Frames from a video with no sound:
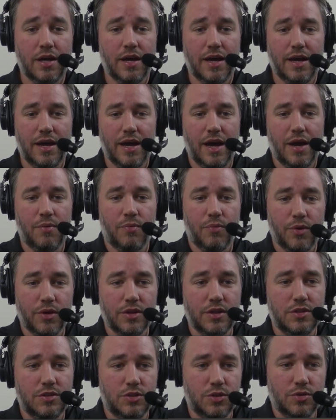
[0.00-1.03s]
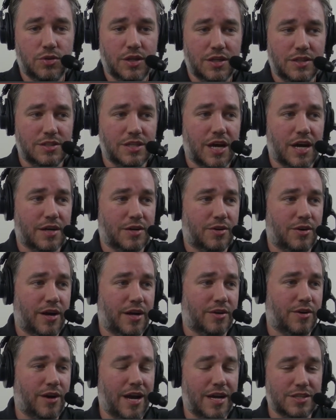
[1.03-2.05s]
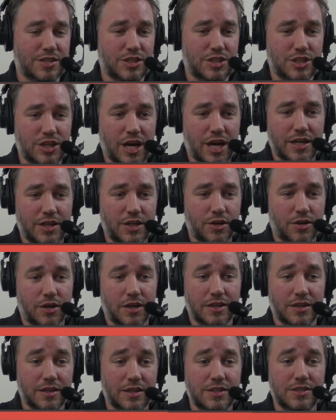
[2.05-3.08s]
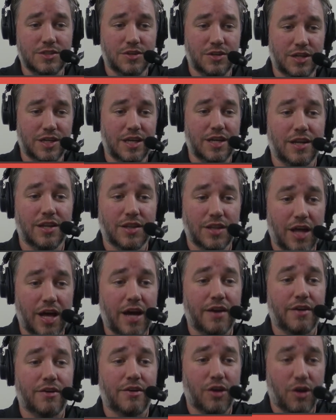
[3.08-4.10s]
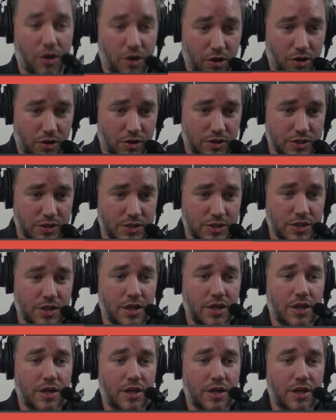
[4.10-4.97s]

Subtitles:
I really do think Dr. Edgar has a shot here, at least going to a lot of calls